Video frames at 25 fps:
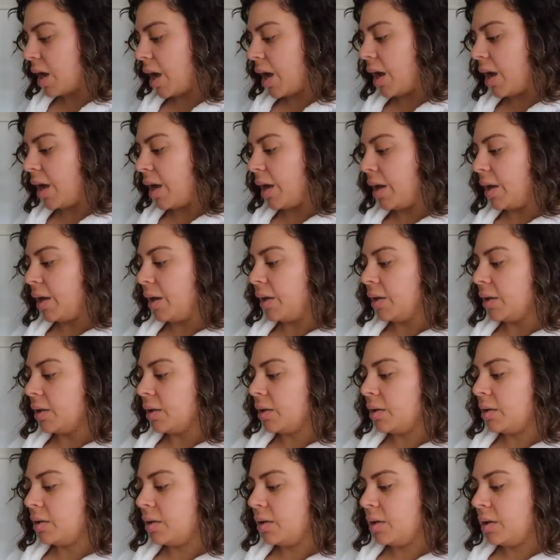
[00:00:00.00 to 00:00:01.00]
I
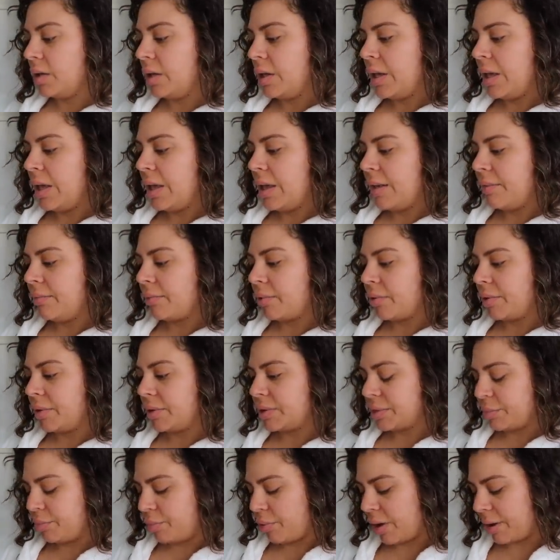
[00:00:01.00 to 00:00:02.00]
am going
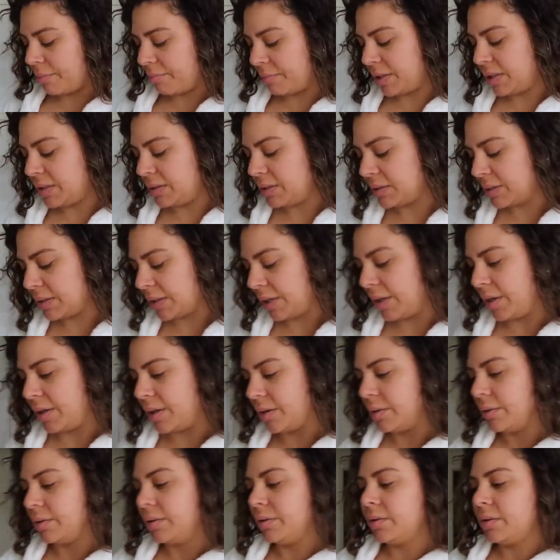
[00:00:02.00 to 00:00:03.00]
to prep my
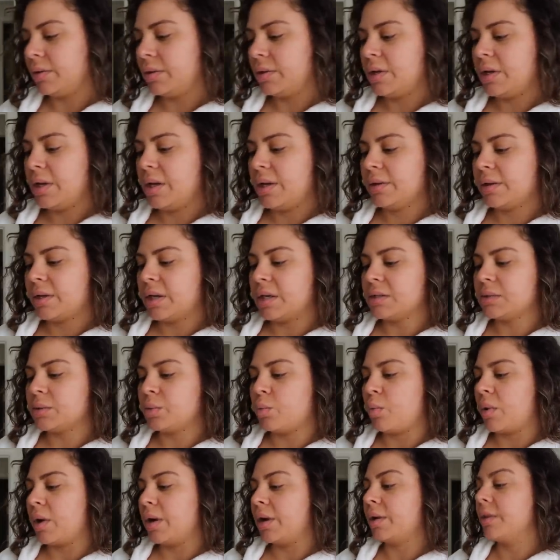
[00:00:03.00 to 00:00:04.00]
skin. That's
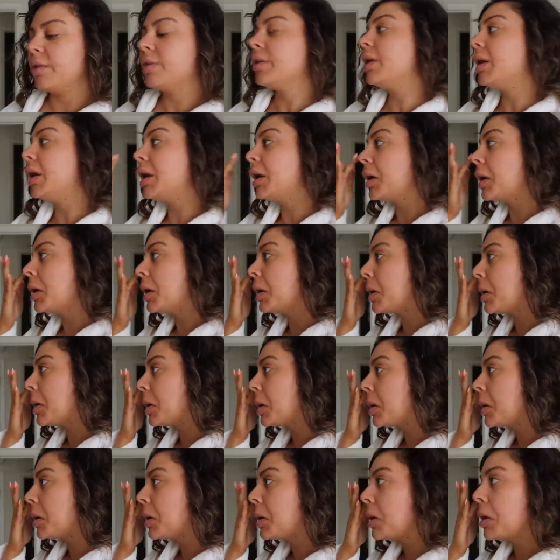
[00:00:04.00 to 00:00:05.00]
one thing
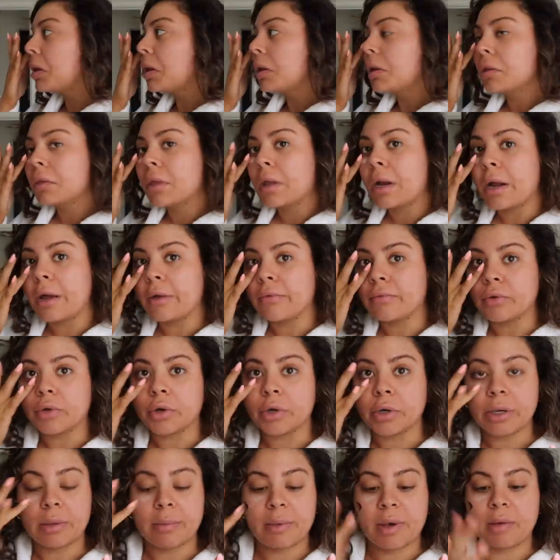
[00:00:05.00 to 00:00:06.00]
that I've
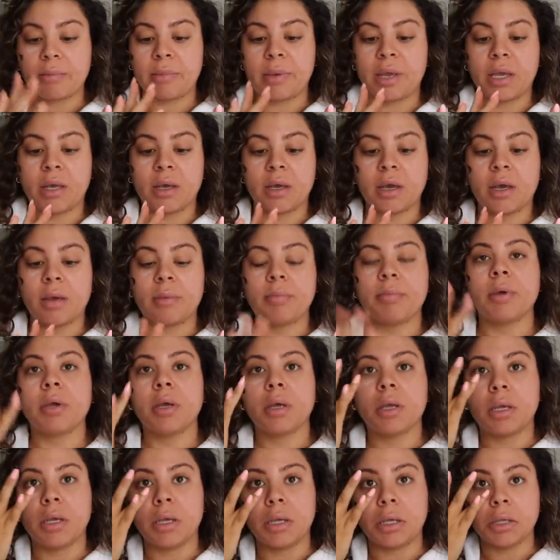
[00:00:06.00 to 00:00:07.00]
learned about makeup,
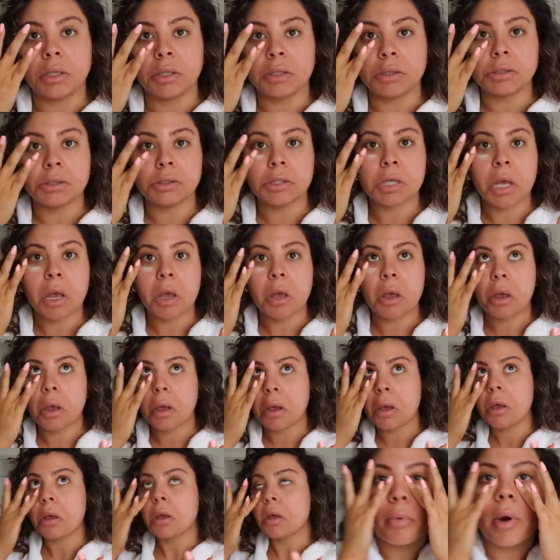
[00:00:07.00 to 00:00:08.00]
is
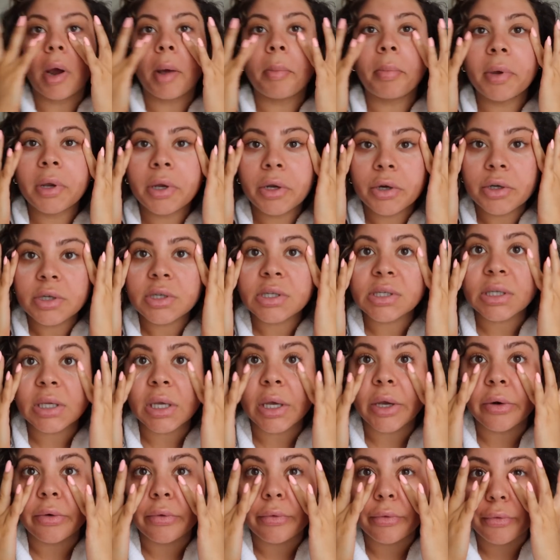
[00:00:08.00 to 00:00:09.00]
prepping your
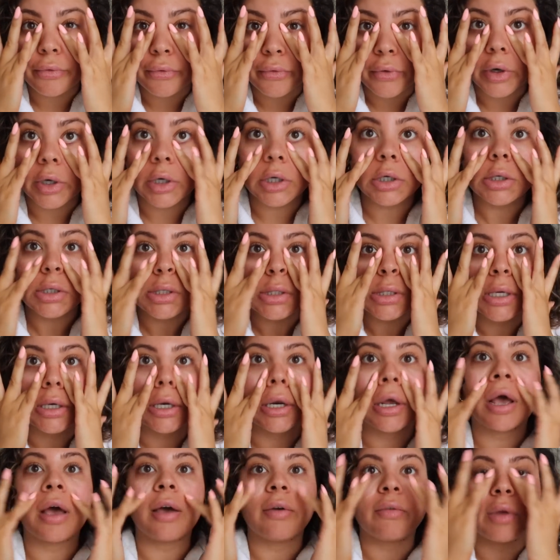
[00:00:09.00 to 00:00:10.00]
skin first and
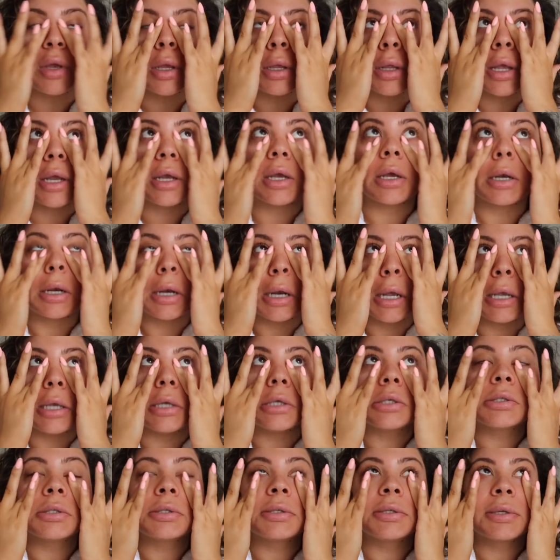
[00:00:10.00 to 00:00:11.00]
having like a
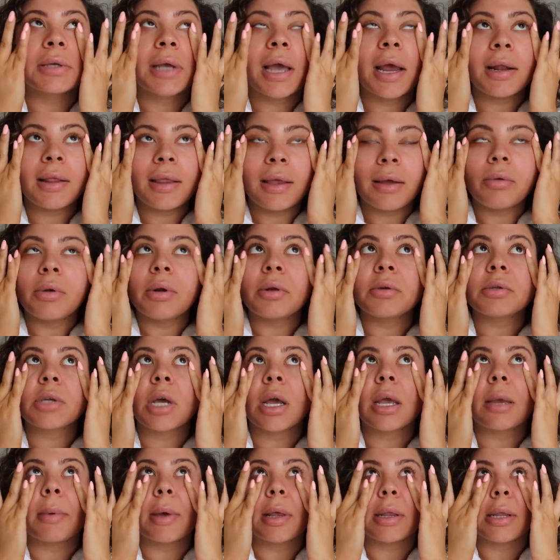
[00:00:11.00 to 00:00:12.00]
nice, kind of like what I was
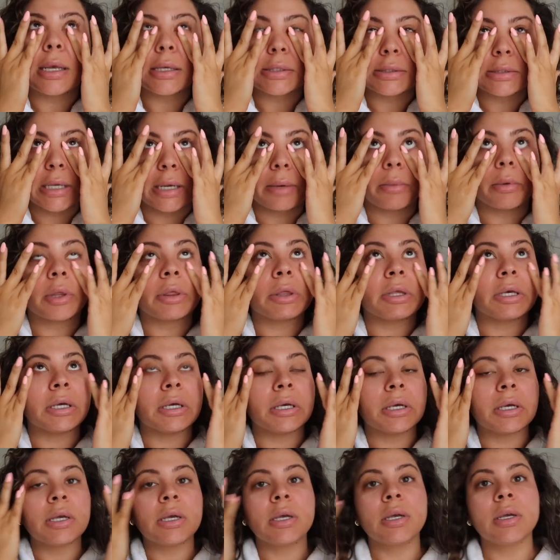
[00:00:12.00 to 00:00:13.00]
talking about last night with
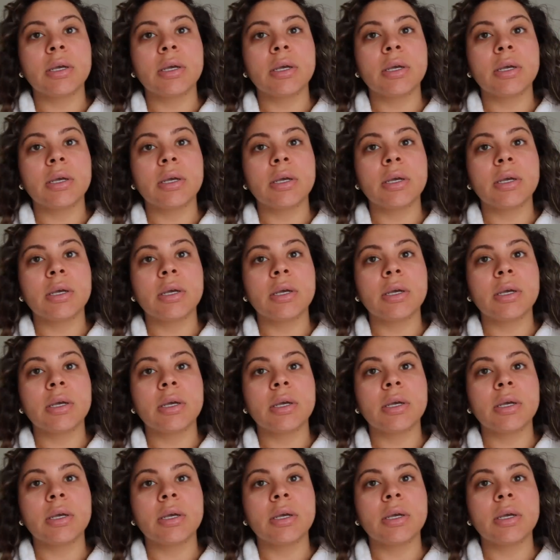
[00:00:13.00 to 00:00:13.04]
the